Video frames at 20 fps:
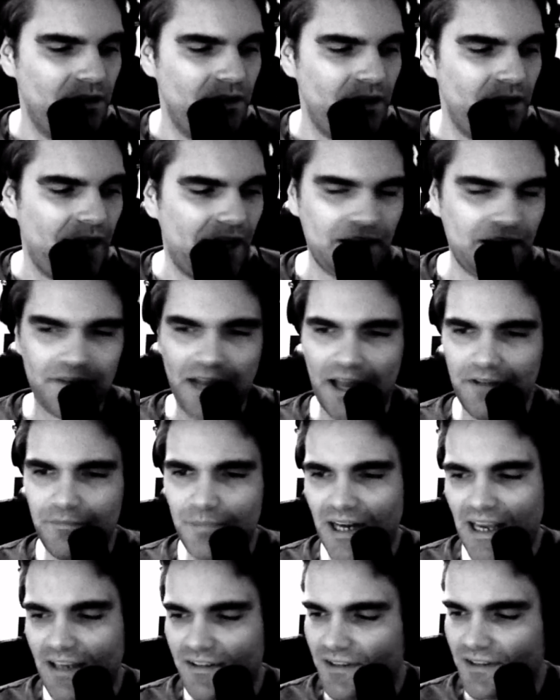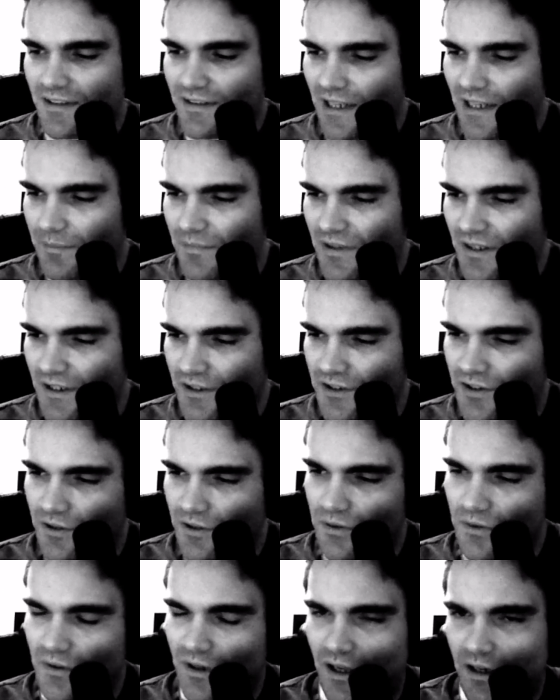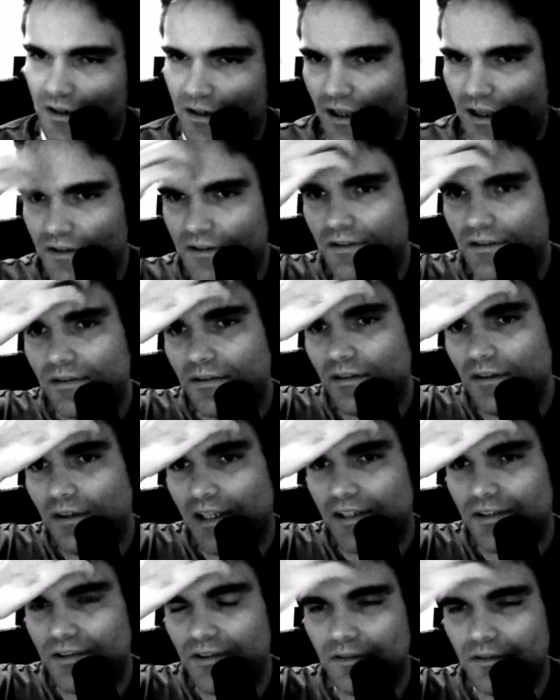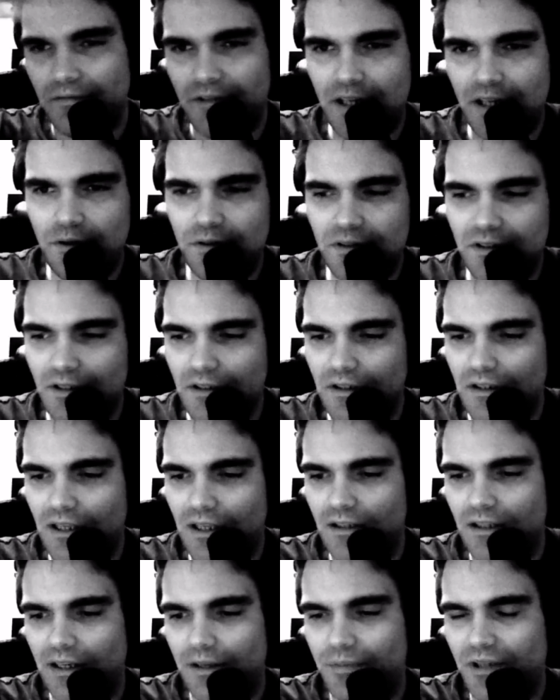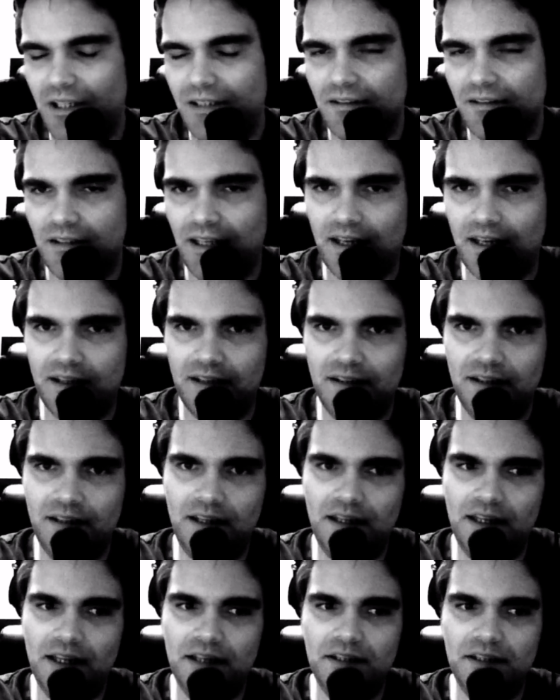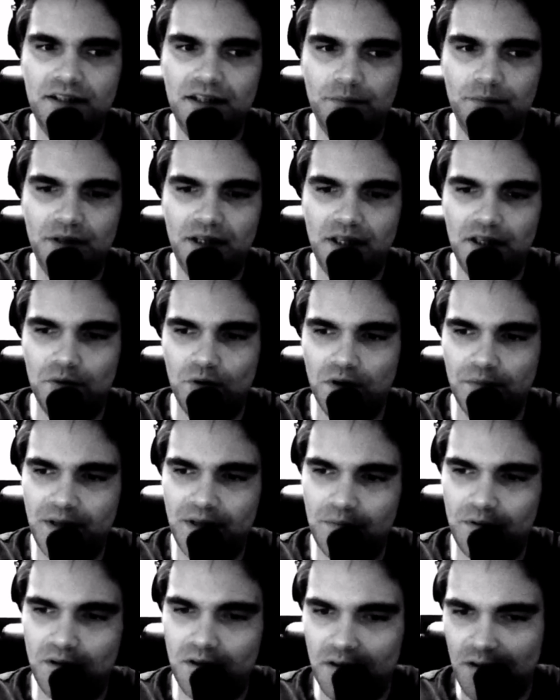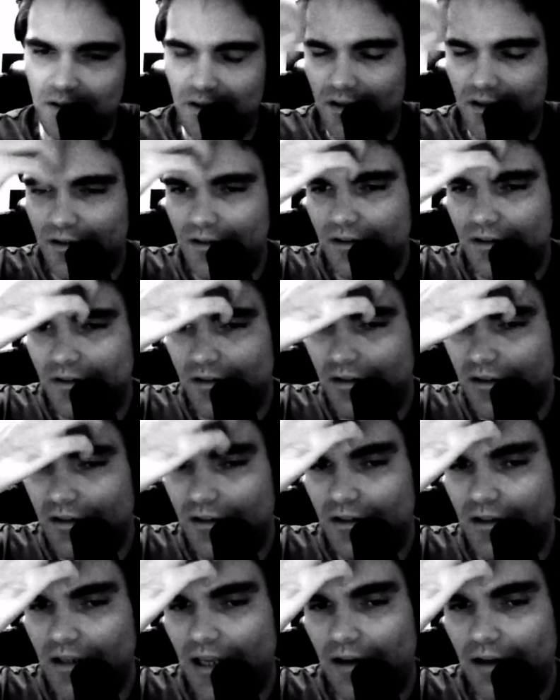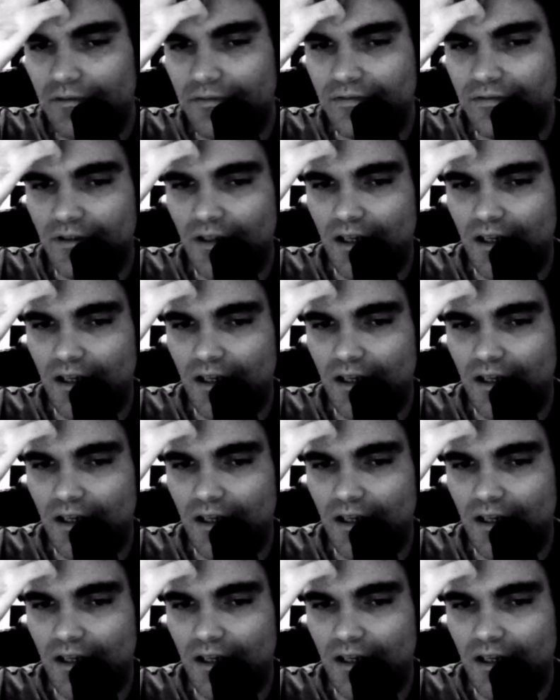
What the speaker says: And I've been asked the same thing too on like certain videos and like places like IndieDB, where people have